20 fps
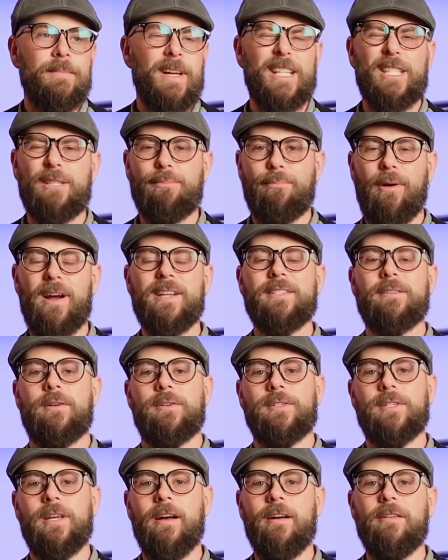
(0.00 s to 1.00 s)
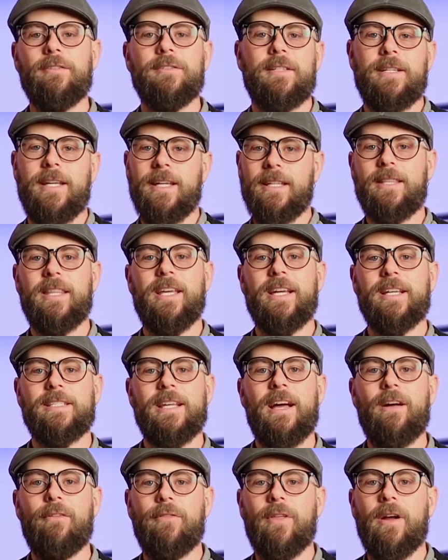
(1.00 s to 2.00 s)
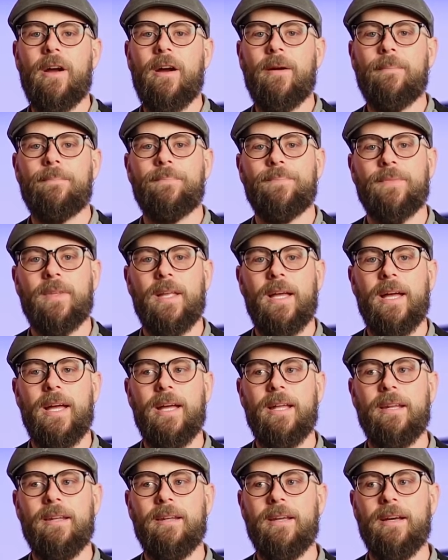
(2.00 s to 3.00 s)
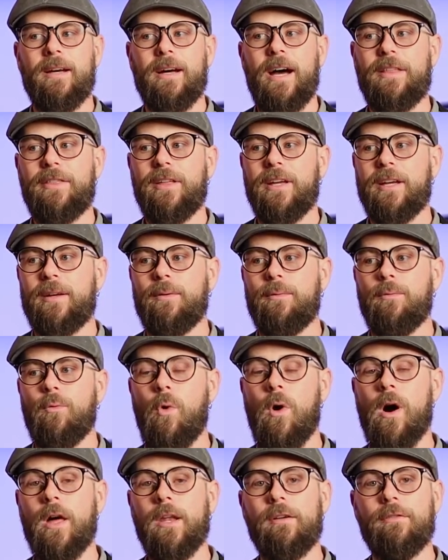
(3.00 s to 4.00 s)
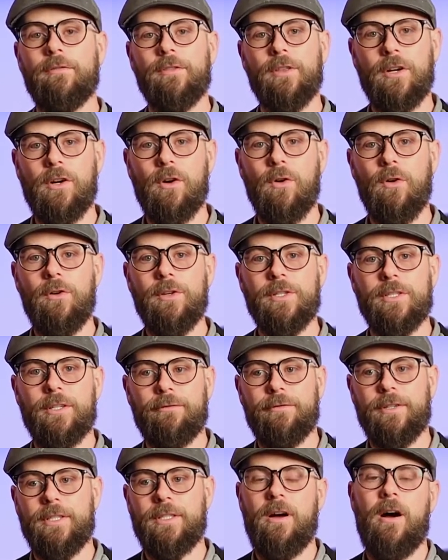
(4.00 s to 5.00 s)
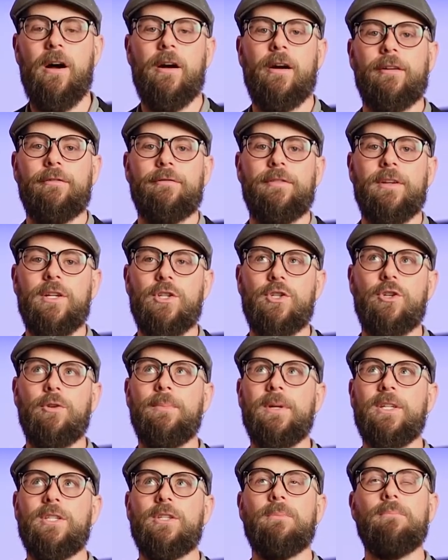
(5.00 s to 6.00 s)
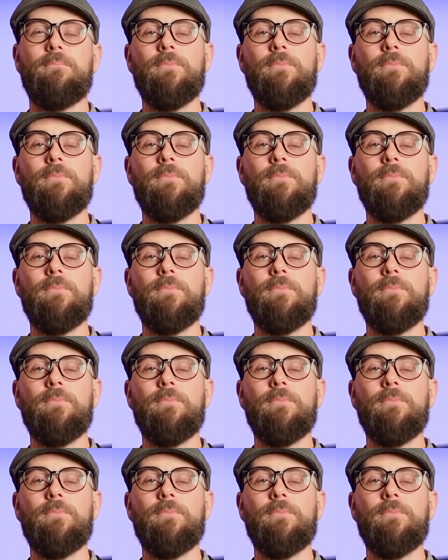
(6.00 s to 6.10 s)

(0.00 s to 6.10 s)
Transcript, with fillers: express ourselves and get things out there. And uh, I think one of the goals of photography should be to